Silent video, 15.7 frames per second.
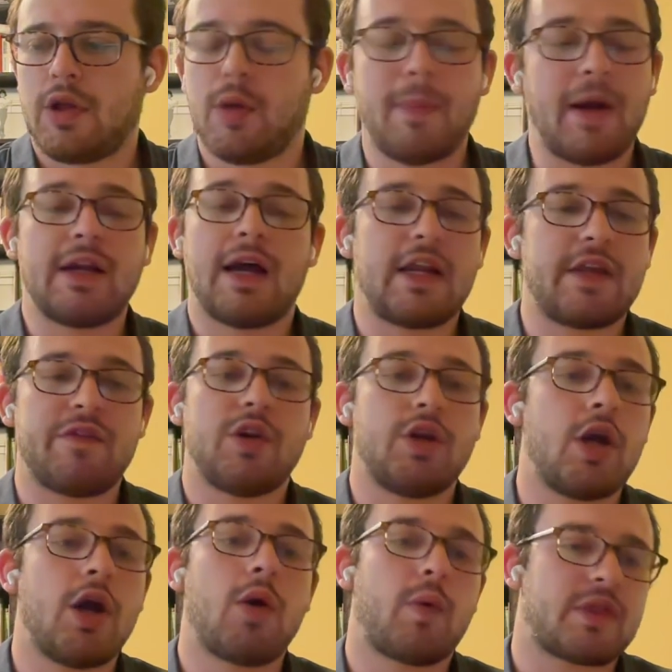You might not
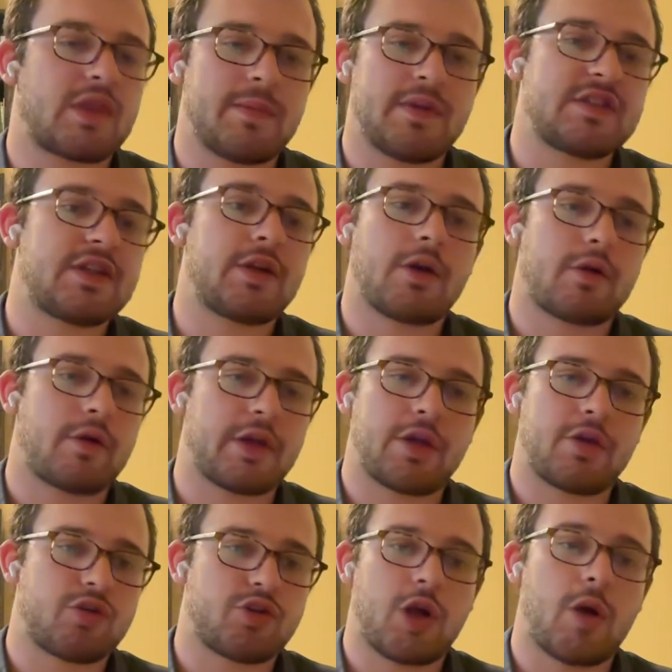even know what the material
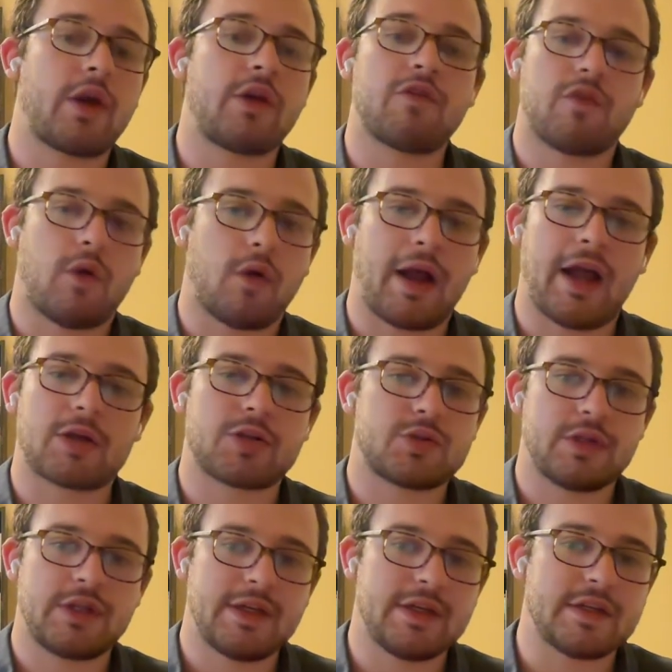that you're going for
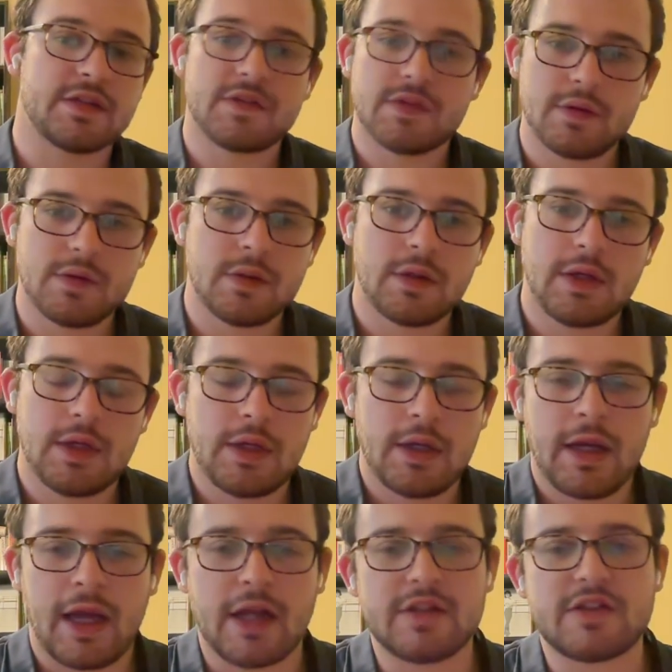actually is.
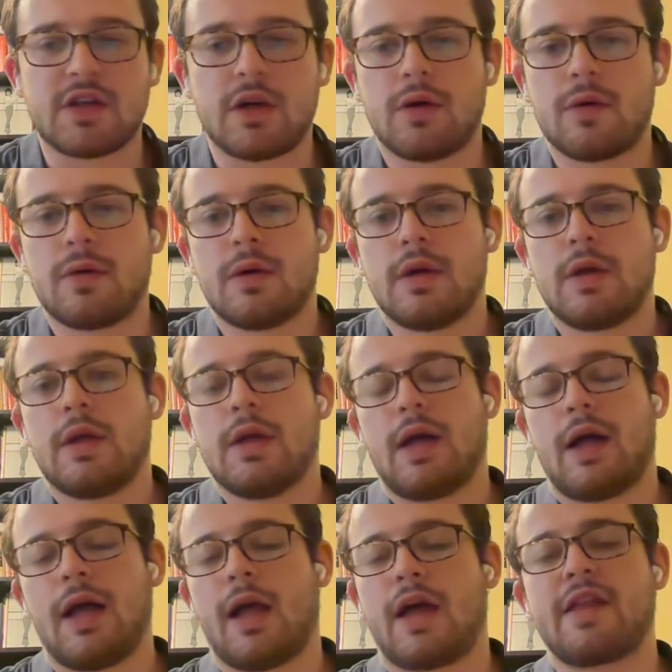And so
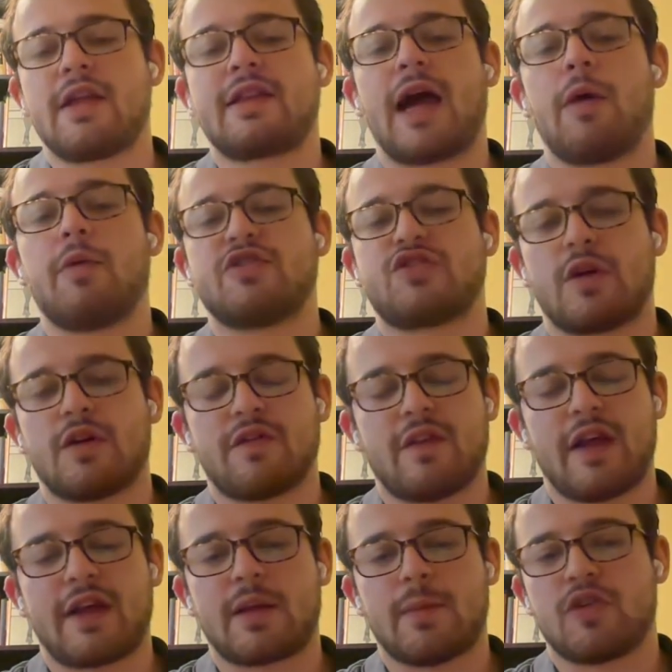I think that was sort
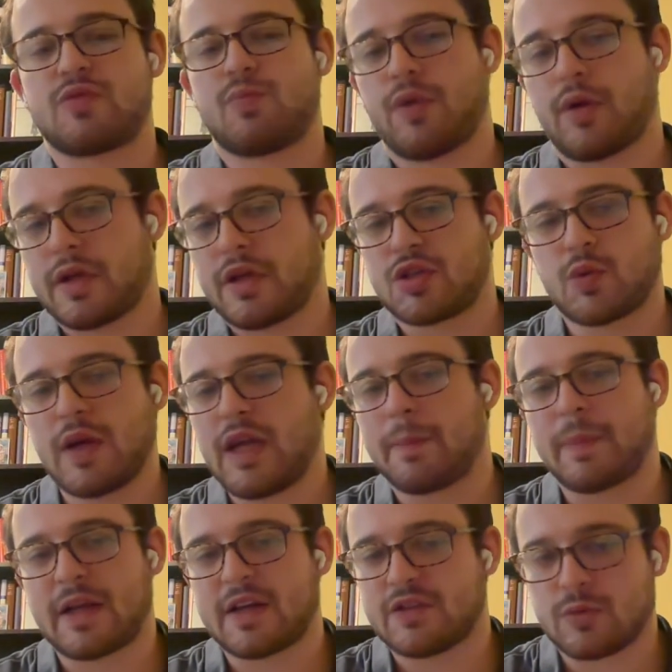of like the most brilliant
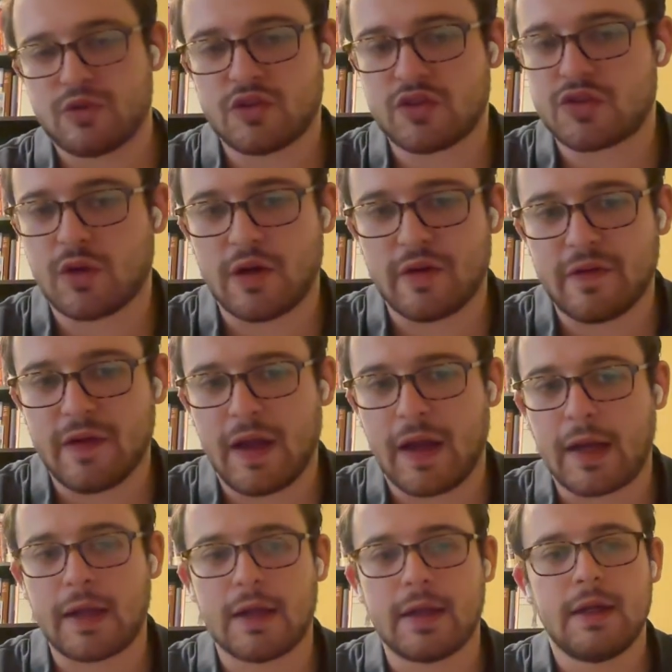tweet, because it was just sort of
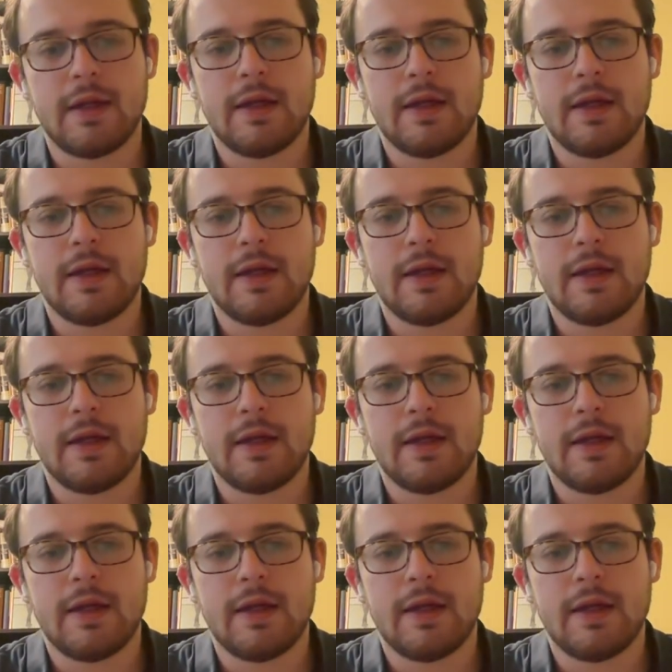like,